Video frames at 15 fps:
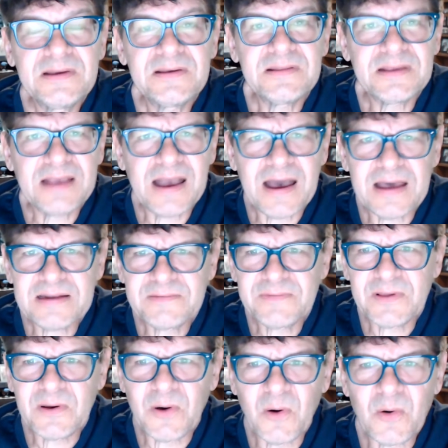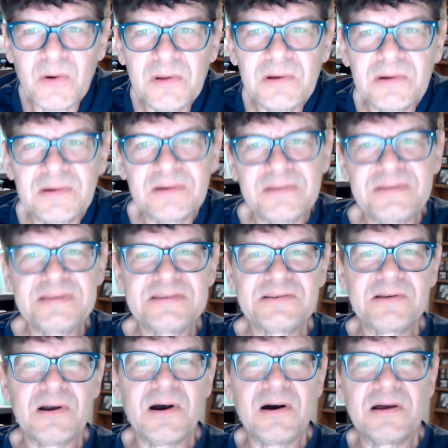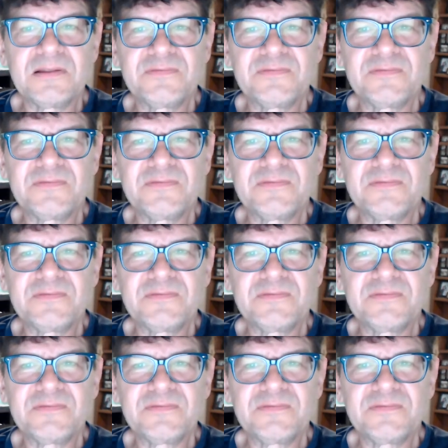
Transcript: The God of the whole earth is called,